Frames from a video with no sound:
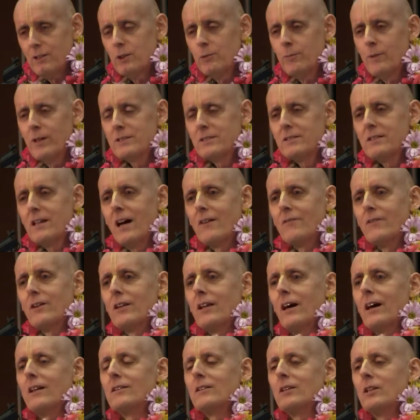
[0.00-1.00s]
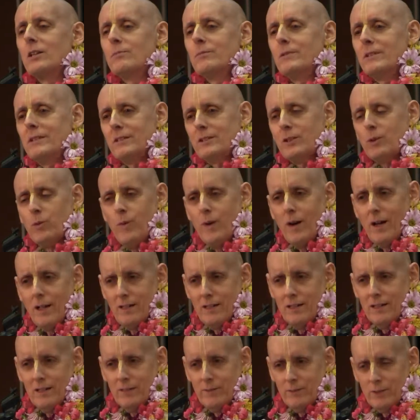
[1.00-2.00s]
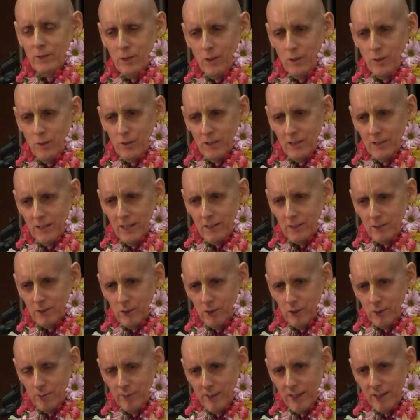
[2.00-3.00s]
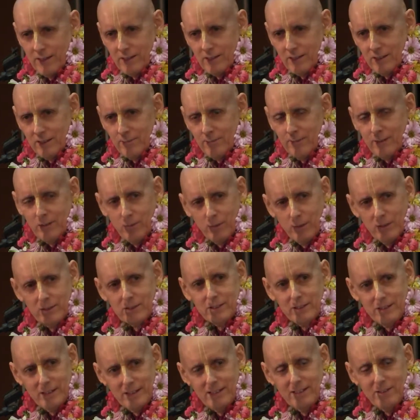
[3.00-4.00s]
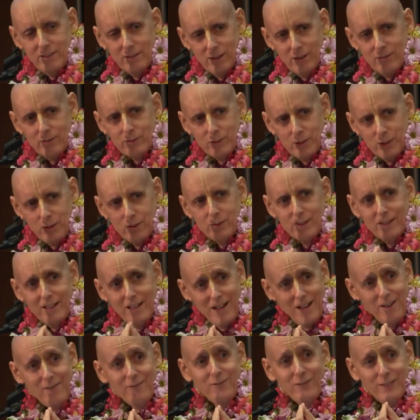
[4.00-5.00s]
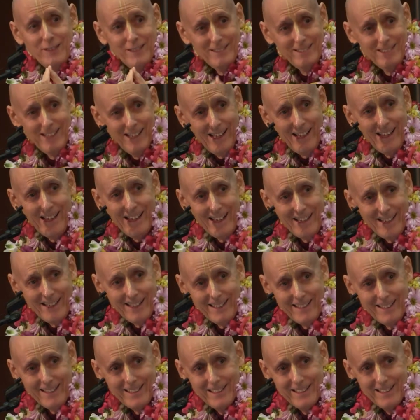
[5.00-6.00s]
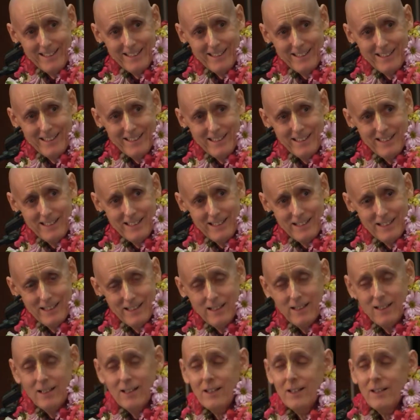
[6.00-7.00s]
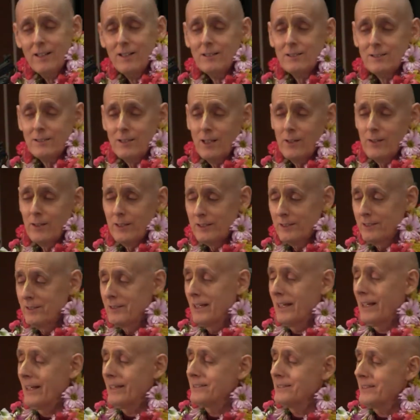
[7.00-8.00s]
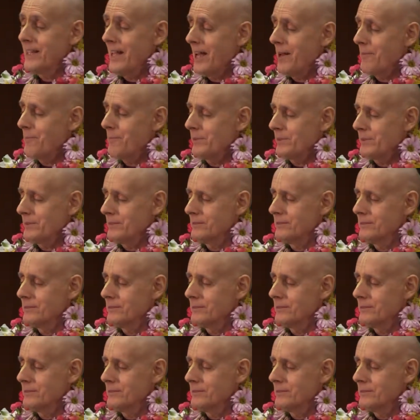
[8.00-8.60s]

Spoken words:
You must have an unlimited quantity of gold in that gold mine to give me 1 kilo of gold every day. So this is an example.